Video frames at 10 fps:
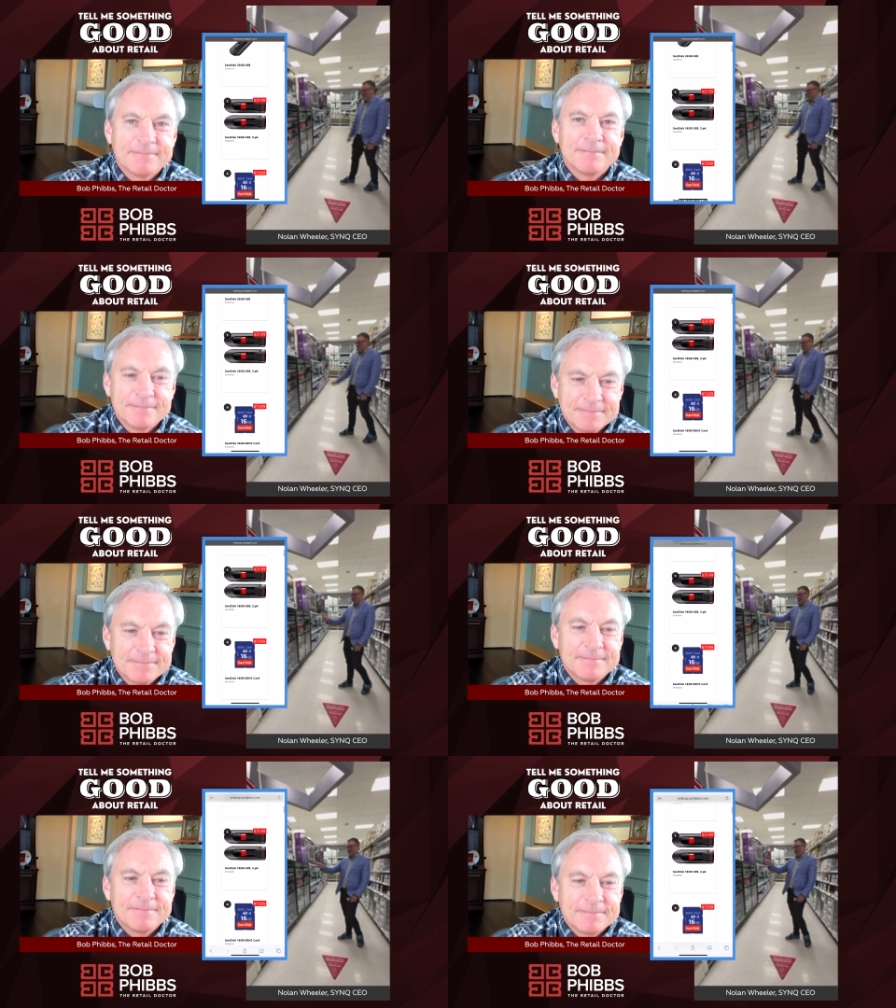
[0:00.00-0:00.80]
So go
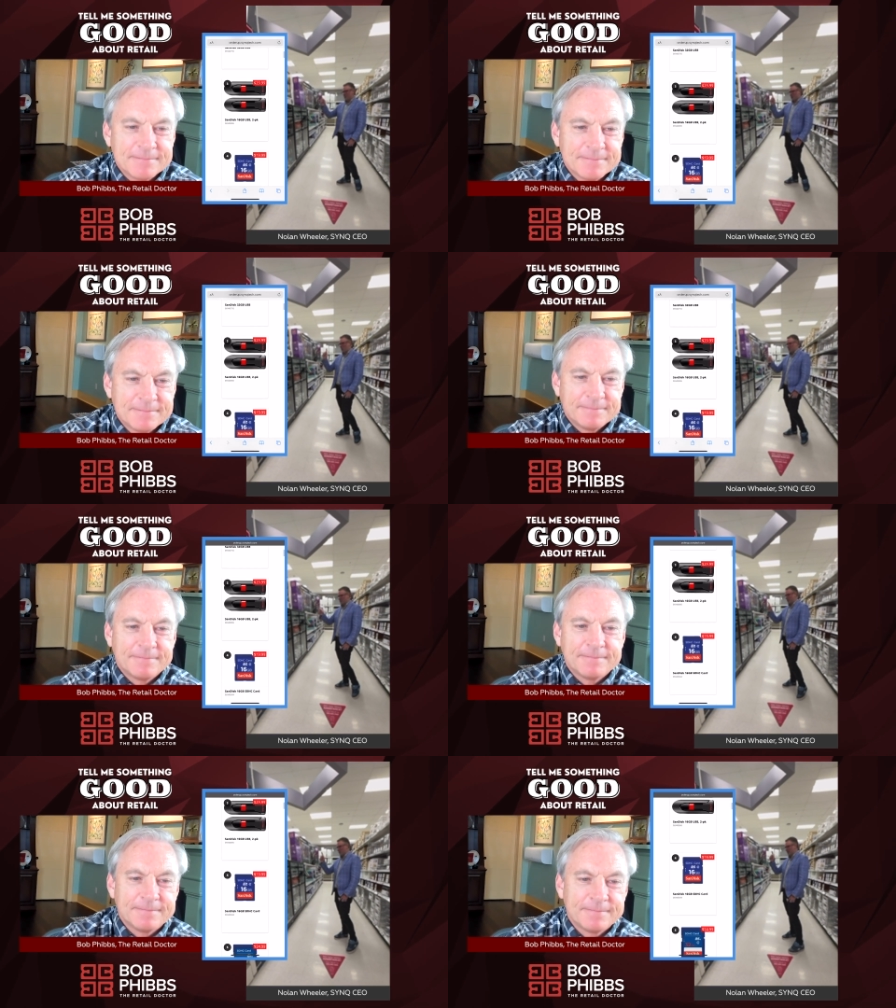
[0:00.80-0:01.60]
ahead and request
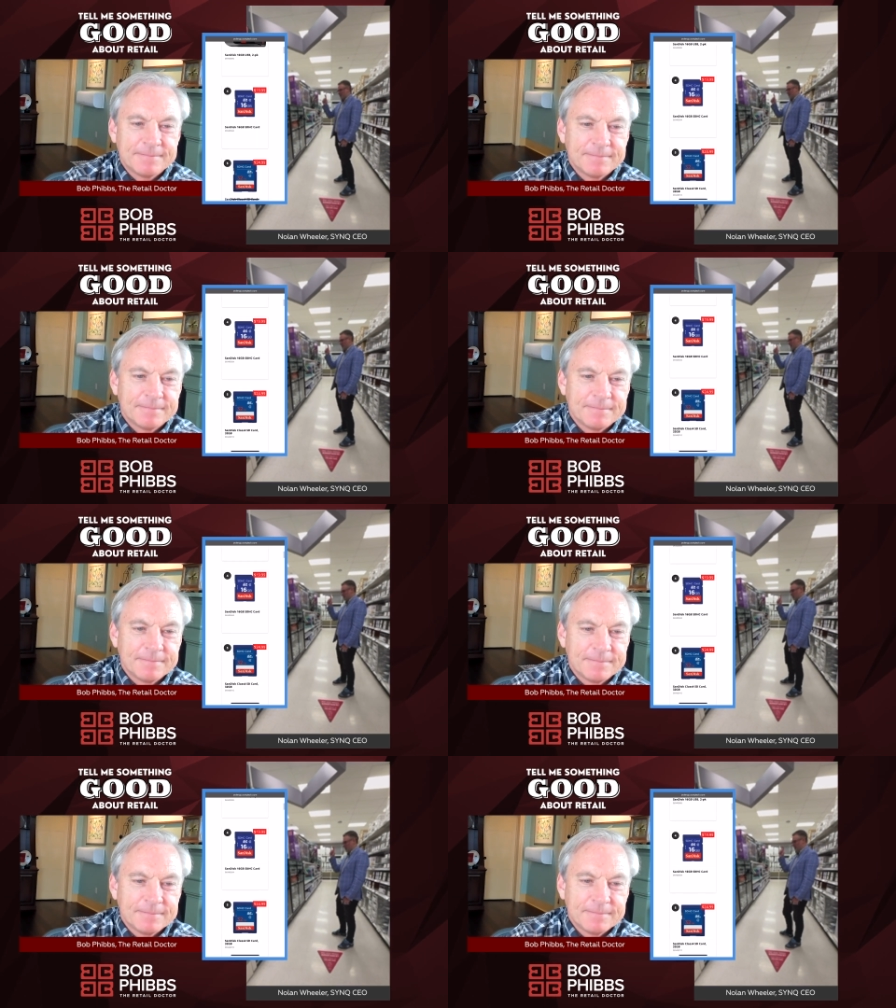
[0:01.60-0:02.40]
one of those SD cards.
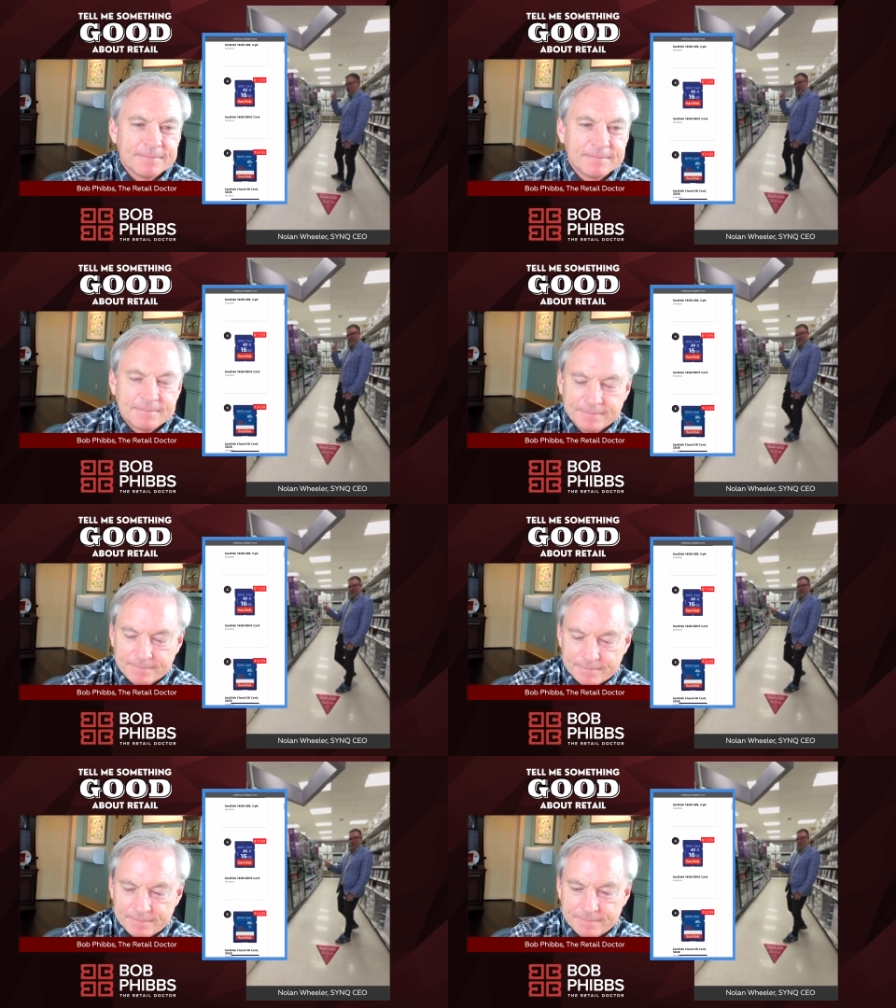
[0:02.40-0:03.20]
So and
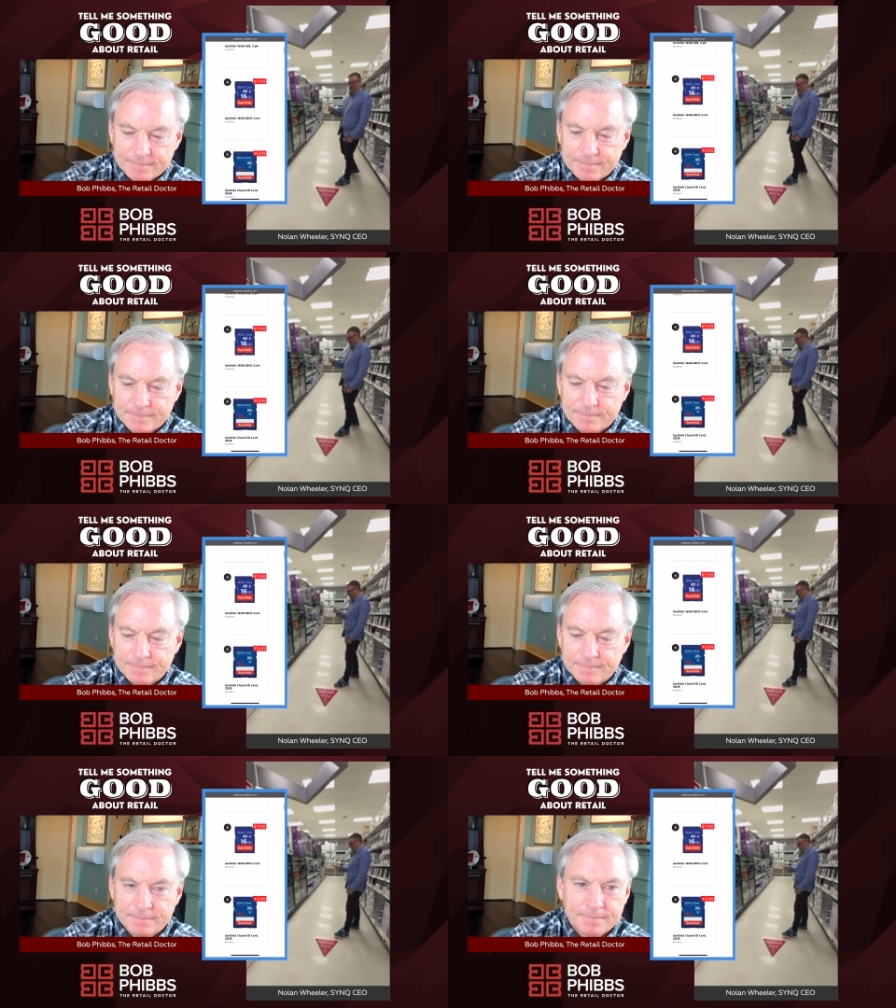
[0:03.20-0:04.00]
Daniel's going to put this
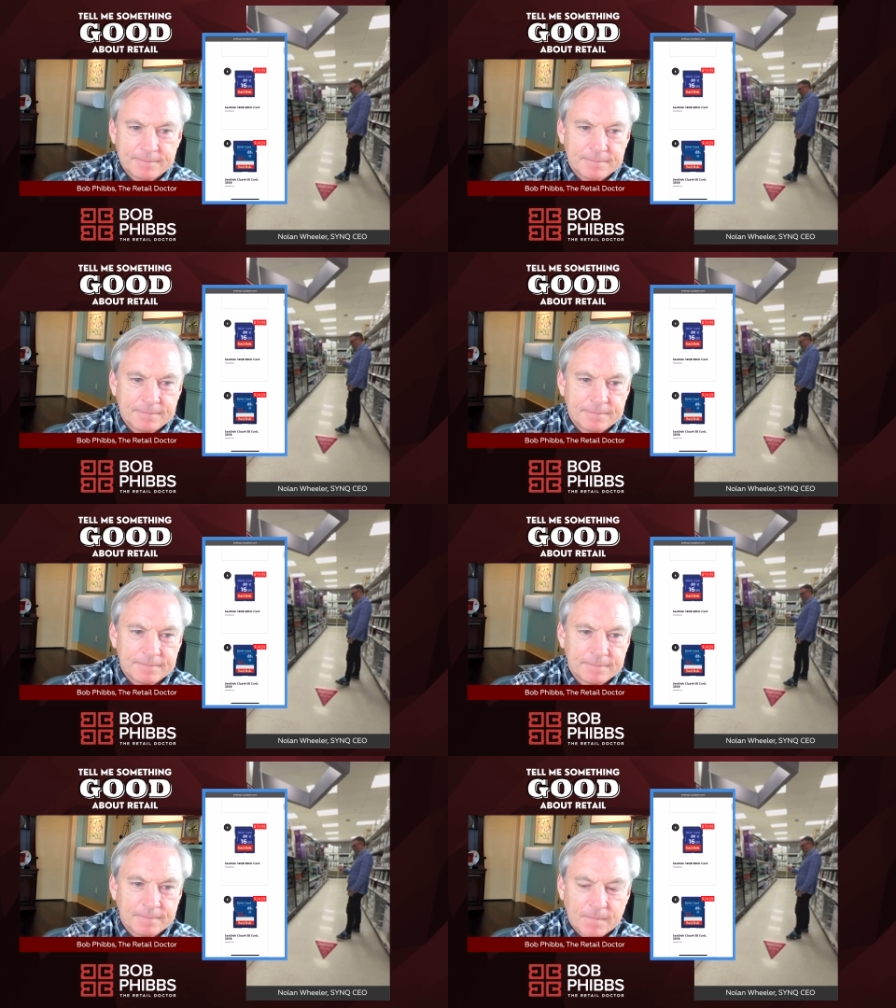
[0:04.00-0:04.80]
on screen so that
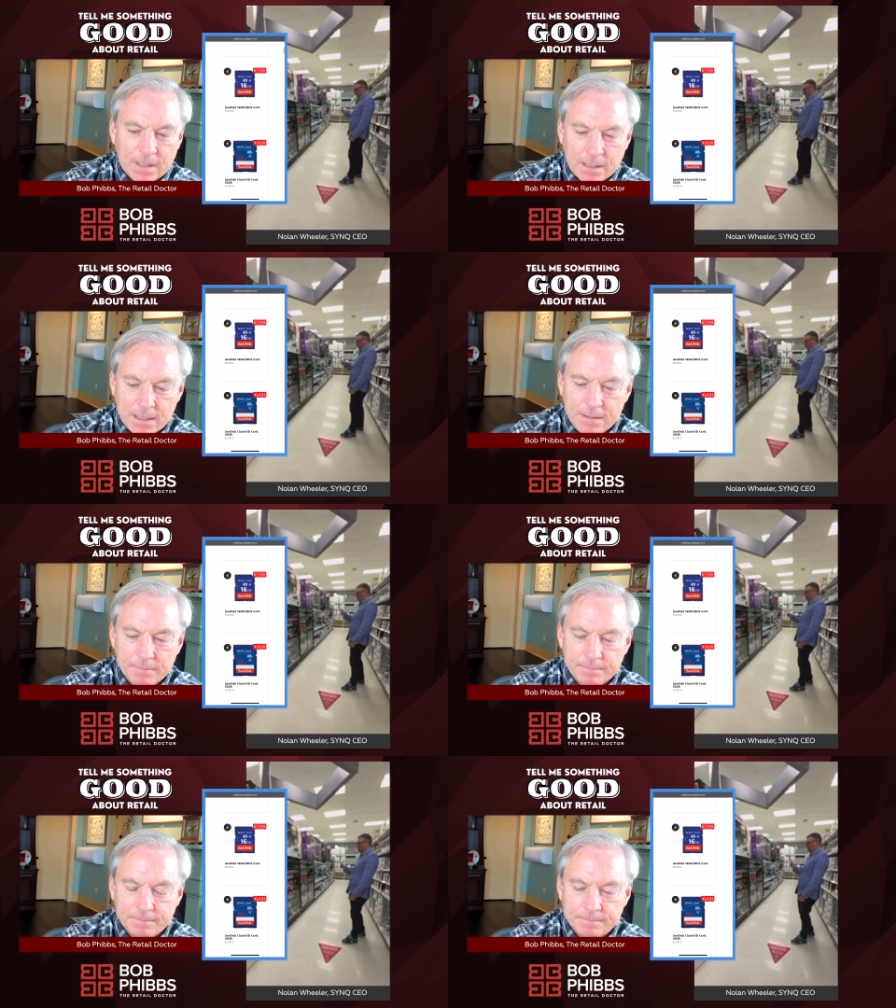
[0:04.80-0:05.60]
folks okay.
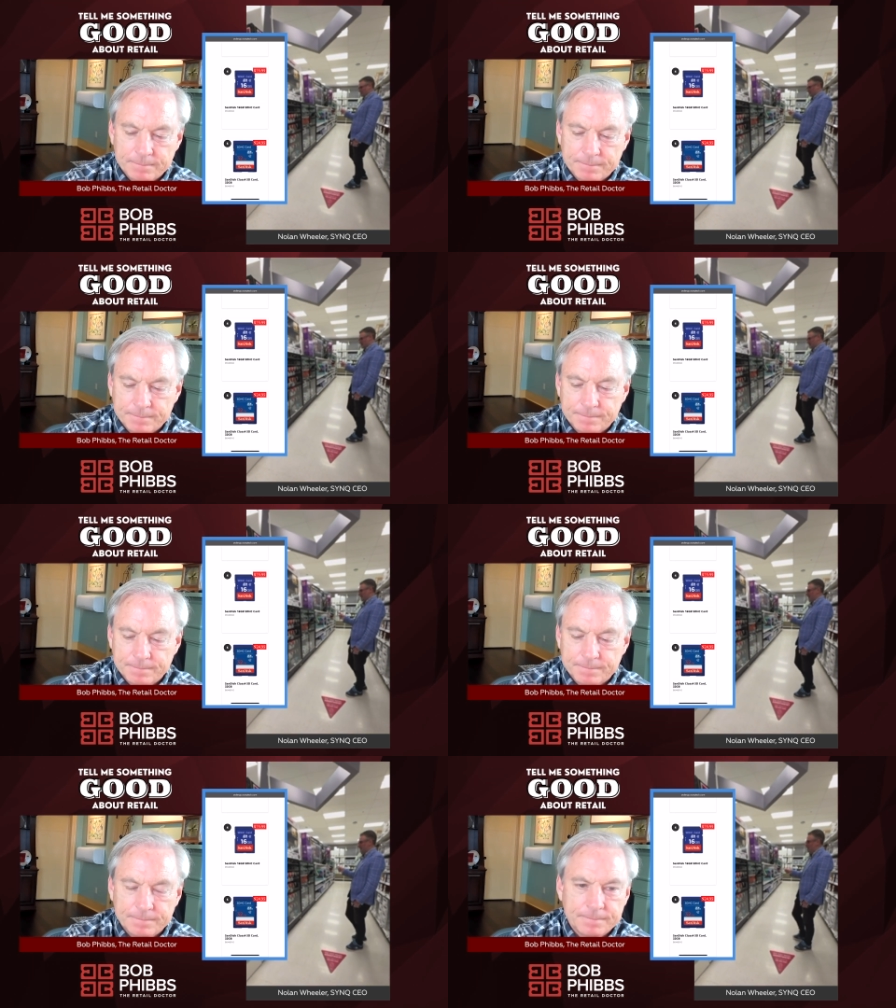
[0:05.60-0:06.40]
watching this can see it.